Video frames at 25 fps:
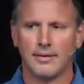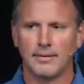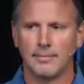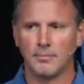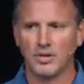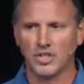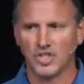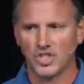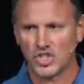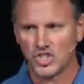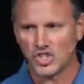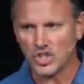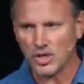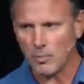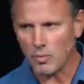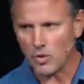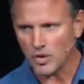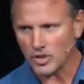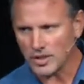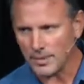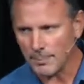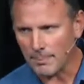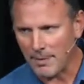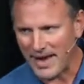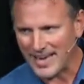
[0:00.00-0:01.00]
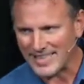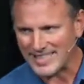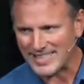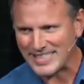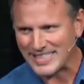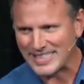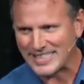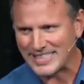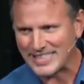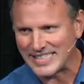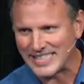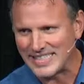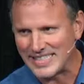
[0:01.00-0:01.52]
But someone deposited
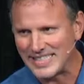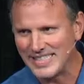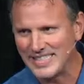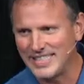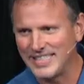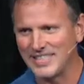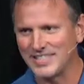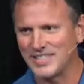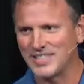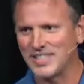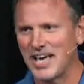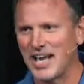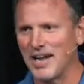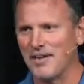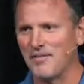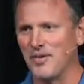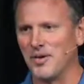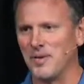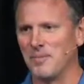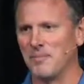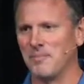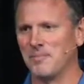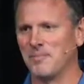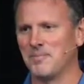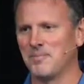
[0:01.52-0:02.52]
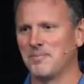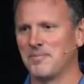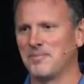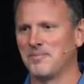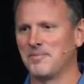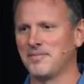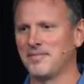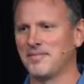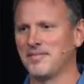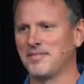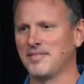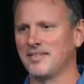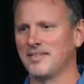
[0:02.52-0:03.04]
a seed inside of him.
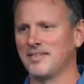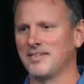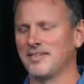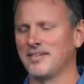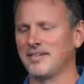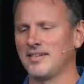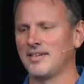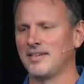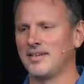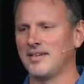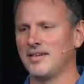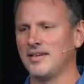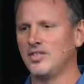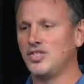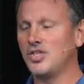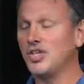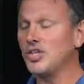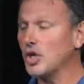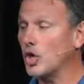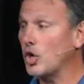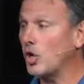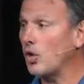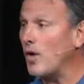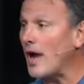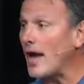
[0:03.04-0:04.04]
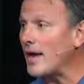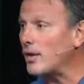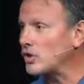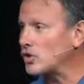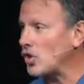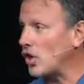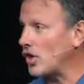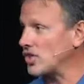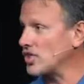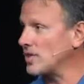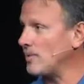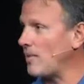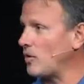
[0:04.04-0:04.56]
You see, the Quran
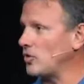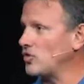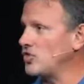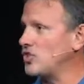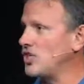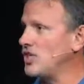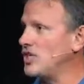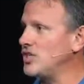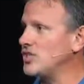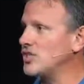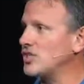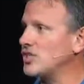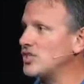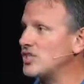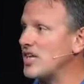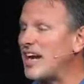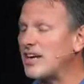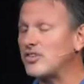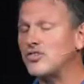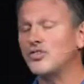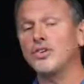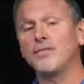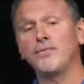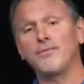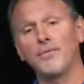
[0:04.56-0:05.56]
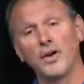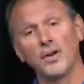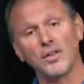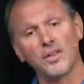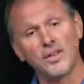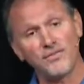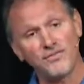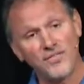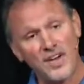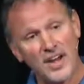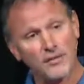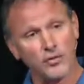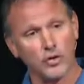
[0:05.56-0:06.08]
talks about Jesus actually fairly
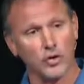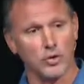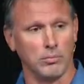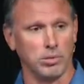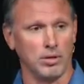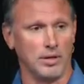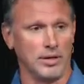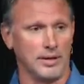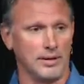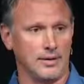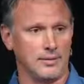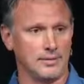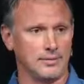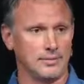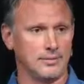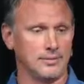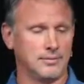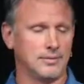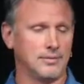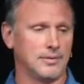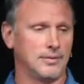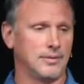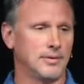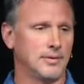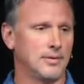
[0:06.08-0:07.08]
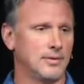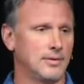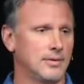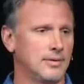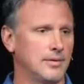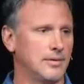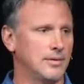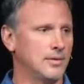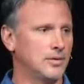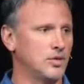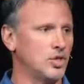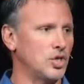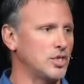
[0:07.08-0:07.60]
favorably.
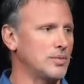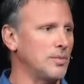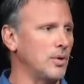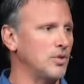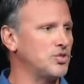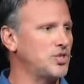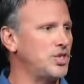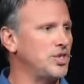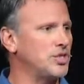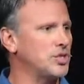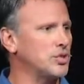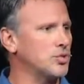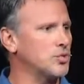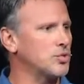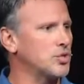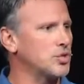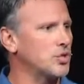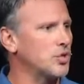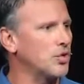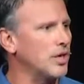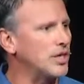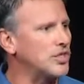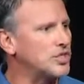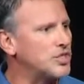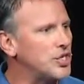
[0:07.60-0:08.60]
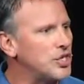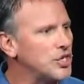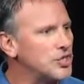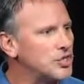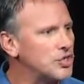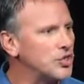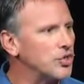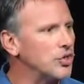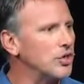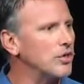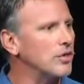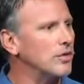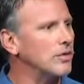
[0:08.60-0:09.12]
talks about Jesus was a great
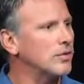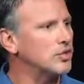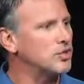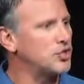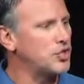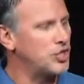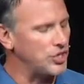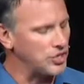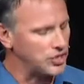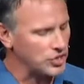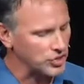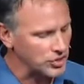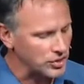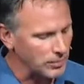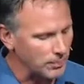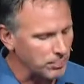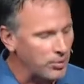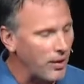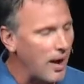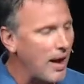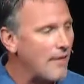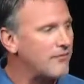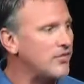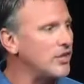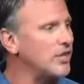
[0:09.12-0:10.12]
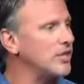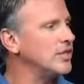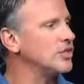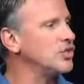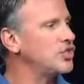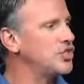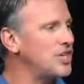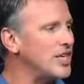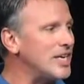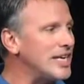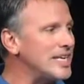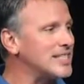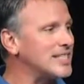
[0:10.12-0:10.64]
teacher, Jesus the prophet.
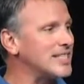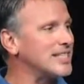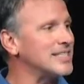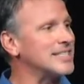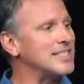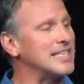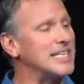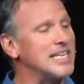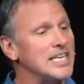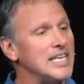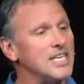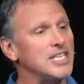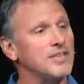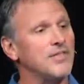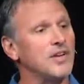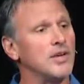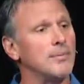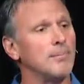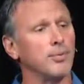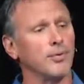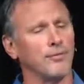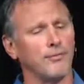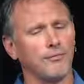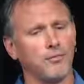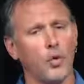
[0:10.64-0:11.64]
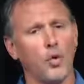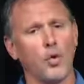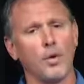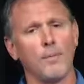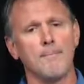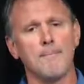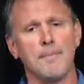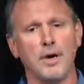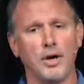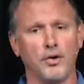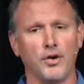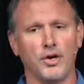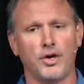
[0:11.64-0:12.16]
Jesus even performed
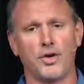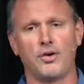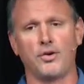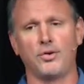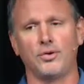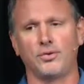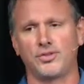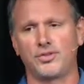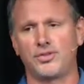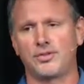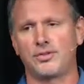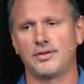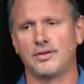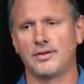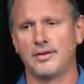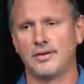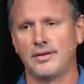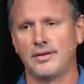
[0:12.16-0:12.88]
miracles.